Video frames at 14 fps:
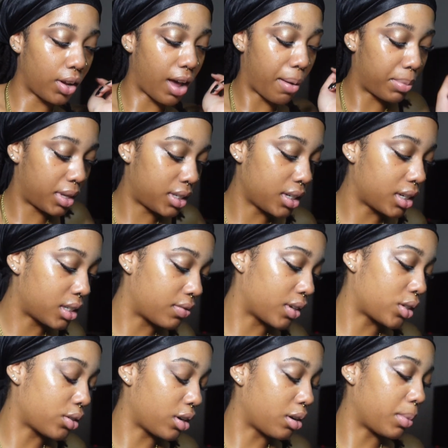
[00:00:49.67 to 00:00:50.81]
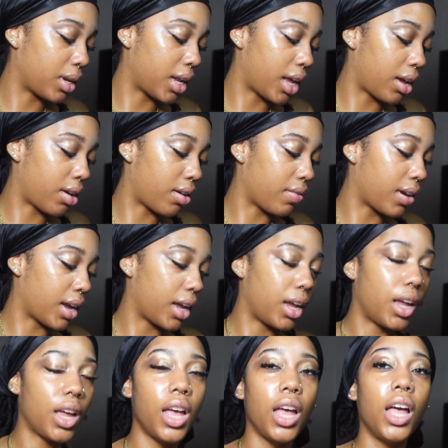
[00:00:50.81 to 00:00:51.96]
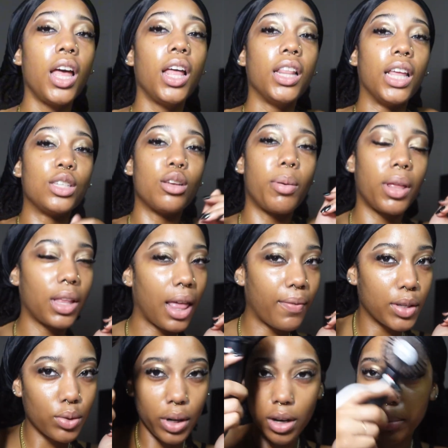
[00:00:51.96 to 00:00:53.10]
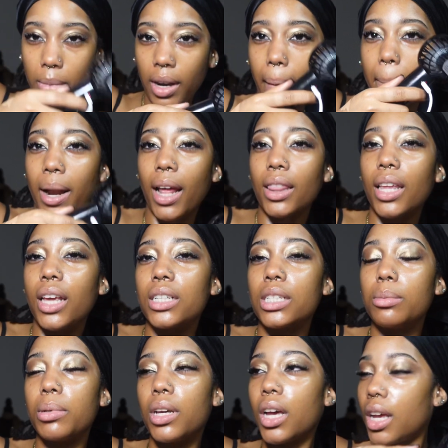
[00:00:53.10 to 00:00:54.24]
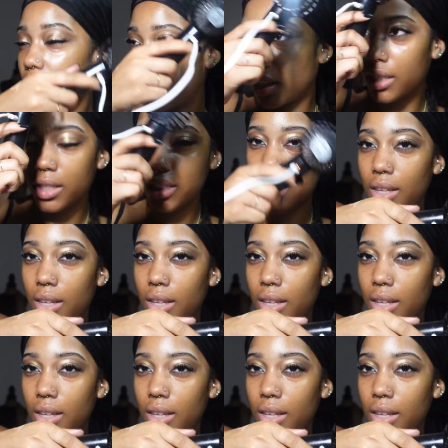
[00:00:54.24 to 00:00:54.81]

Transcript: I'm listening to Victoria Monet, alright. They told me I look like Victoria Monet, but I think it's just because